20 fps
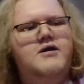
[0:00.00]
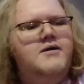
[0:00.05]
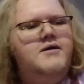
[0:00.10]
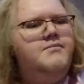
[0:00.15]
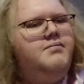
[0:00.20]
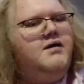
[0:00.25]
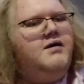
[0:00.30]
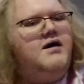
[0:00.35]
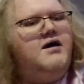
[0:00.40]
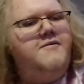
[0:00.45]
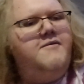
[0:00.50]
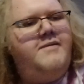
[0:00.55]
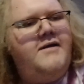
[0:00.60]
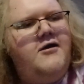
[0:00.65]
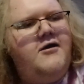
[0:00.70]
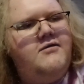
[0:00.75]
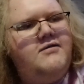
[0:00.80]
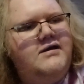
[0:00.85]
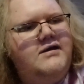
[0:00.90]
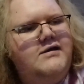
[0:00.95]
But
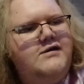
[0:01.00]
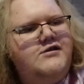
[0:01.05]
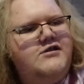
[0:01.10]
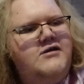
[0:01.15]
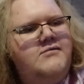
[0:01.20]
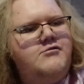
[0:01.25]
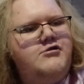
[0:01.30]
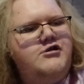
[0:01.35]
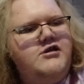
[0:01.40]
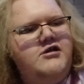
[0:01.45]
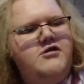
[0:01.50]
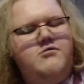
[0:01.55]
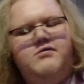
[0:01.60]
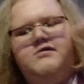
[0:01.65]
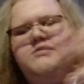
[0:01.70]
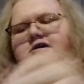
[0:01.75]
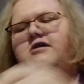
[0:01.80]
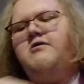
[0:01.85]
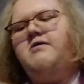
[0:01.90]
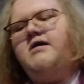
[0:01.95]
apparently some shit
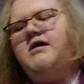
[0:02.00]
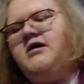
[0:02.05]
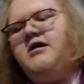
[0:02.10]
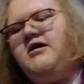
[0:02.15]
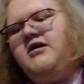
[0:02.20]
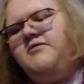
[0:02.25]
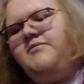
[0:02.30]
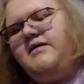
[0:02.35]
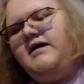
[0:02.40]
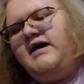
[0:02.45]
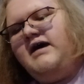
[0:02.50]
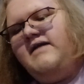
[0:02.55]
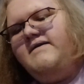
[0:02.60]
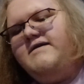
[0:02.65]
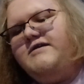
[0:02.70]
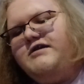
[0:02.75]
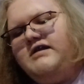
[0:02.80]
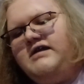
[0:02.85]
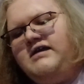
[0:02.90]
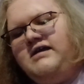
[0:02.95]
was going on behind
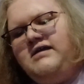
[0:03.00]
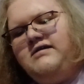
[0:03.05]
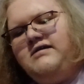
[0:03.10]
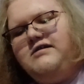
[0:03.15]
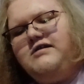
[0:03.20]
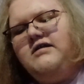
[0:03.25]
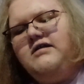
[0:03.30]
the scenes